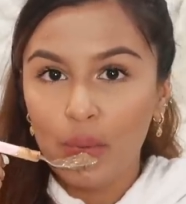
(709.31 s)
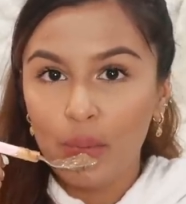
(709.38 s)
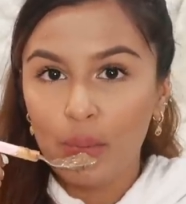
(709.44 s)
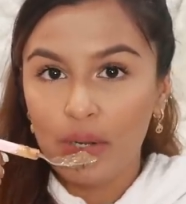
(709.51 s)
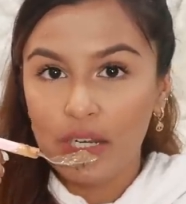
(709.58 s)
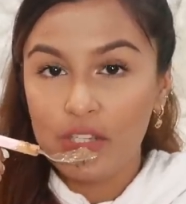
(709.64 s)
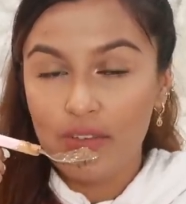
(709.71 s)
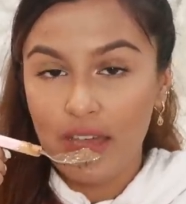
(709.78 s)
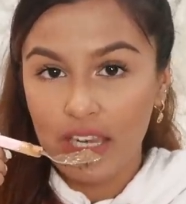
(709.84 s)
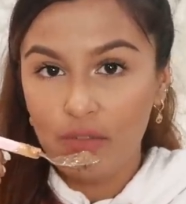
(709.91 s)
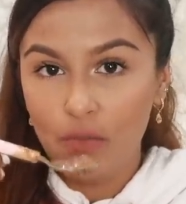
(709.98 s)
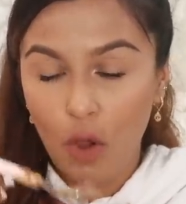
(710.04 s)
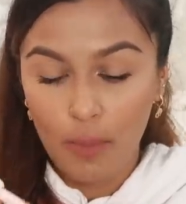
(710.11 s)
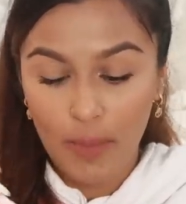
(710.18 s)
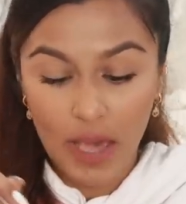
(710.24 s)
But it's very
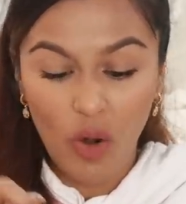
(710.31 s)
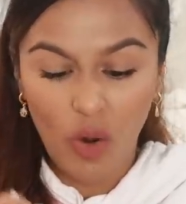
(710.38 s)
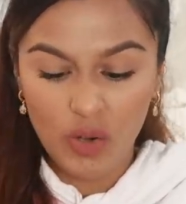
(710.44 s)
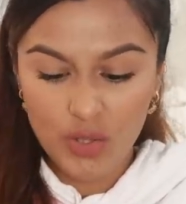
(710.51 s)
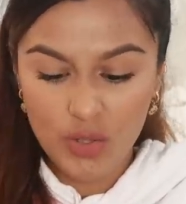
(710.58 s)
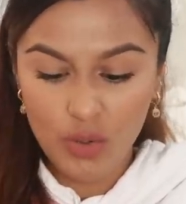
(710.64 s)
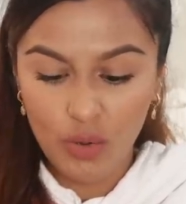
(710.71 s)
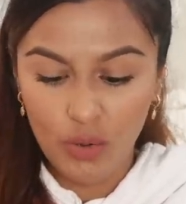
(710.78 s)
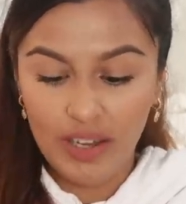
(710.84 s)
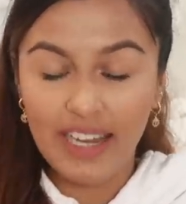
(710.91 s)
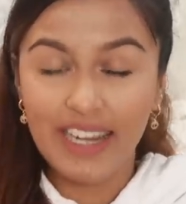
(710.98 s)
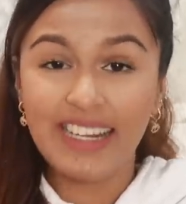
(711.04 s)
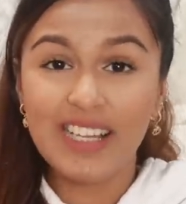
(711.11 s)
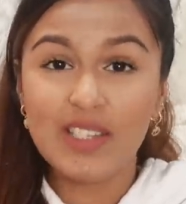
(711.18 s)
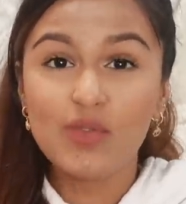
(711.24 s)
warm, and also
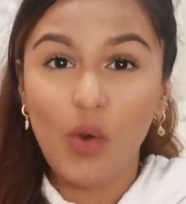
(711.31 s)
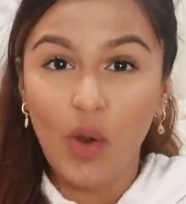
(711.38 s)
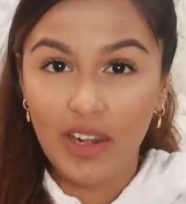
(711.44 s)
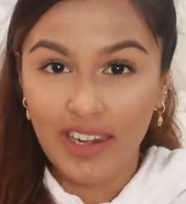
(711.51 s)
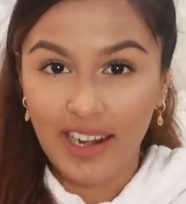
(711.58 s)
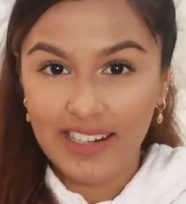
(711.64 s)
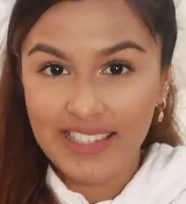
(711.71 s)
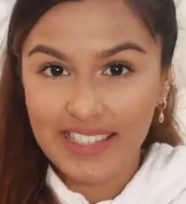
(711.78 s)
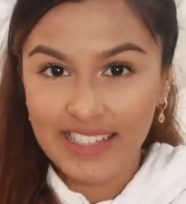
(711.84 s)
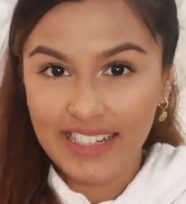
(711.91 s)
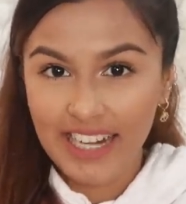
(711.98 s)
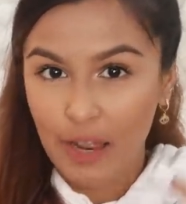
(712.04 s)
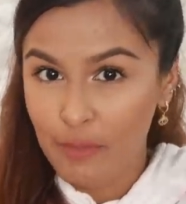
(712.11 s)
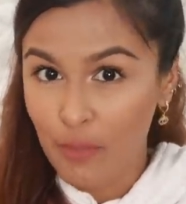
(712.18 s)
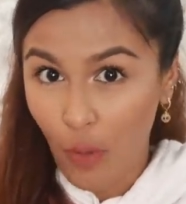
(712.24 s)
it has walnuts in it.
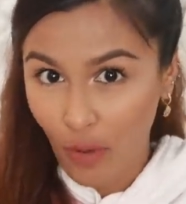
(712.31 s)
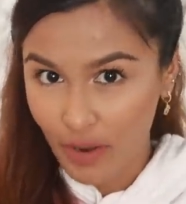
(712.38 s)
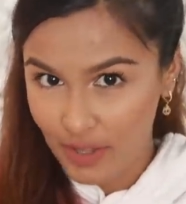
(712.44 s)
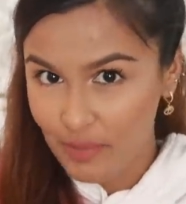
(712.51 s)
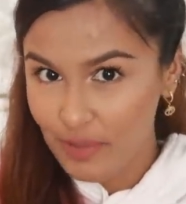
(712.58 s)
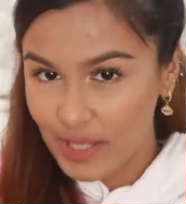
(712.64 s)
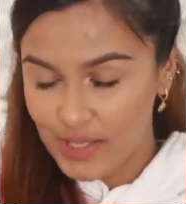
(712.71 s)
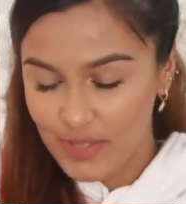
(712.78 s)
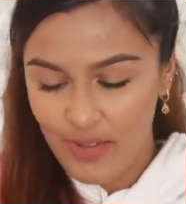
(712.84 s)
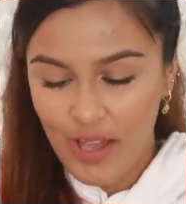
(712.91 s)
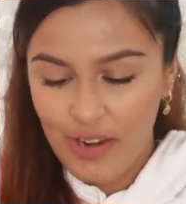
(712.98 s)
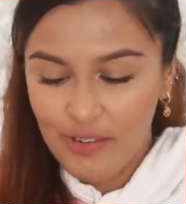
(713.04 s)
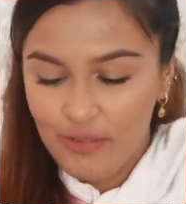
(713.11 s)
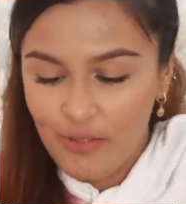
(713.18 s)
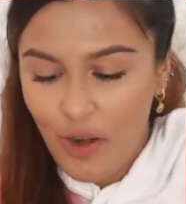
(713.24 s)
I'm not the biggest
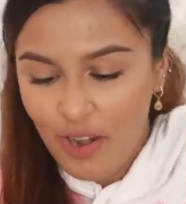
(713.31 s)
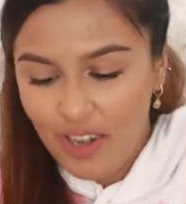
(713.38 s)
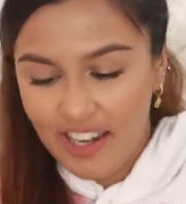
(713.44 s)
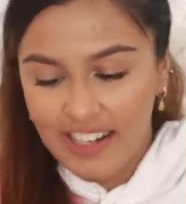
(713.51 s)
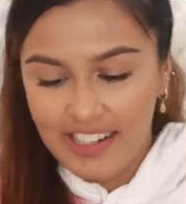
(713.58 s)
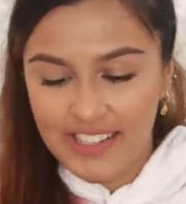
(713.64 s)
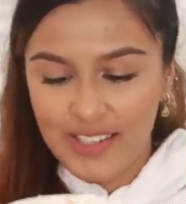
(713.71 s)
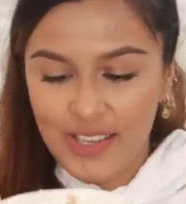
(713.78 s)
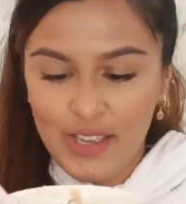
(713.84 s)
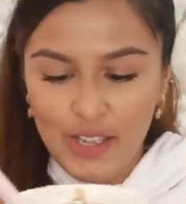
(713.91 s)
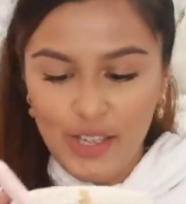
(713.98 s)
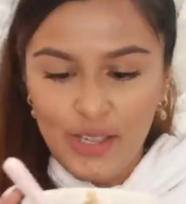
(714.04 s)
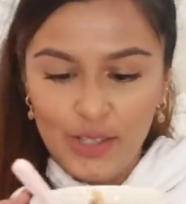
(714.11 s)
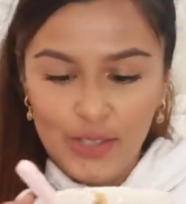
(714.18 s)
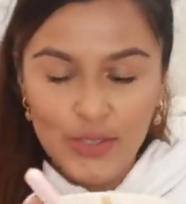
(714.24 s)
fan of walnuts.
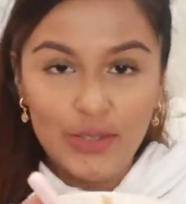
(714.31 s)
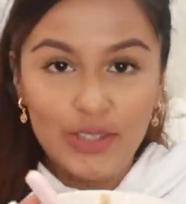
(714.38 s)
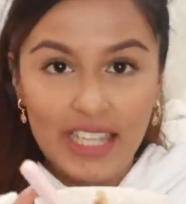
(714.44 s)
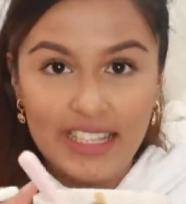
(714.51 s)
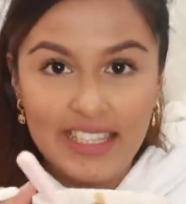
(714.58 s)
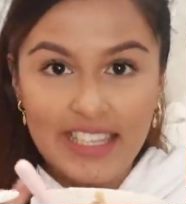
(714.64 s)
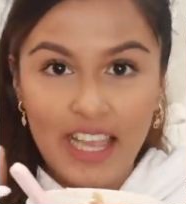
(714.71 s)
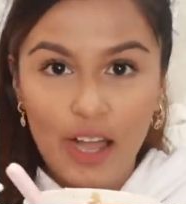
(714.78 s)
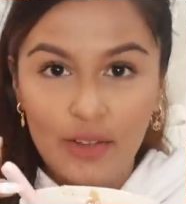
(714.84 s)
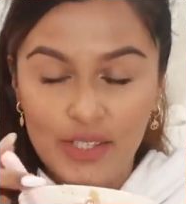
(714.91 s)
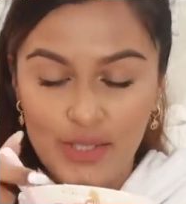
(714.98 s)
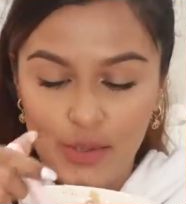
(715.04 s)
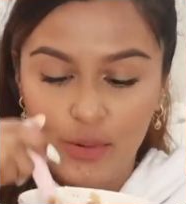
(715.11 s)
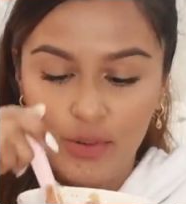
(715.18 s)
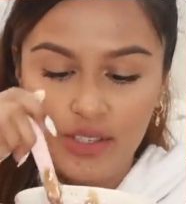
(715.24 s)
So let's see how this
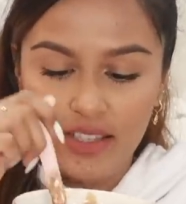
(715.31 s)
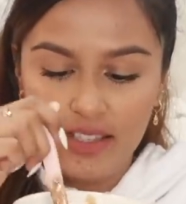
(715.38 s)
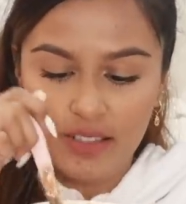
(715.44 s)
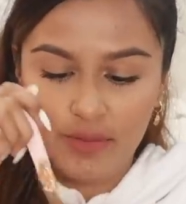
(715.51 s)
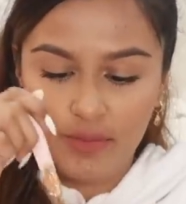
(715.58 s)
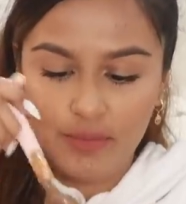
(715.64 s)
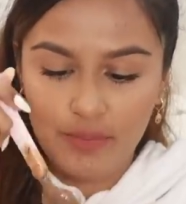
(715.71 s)
goes.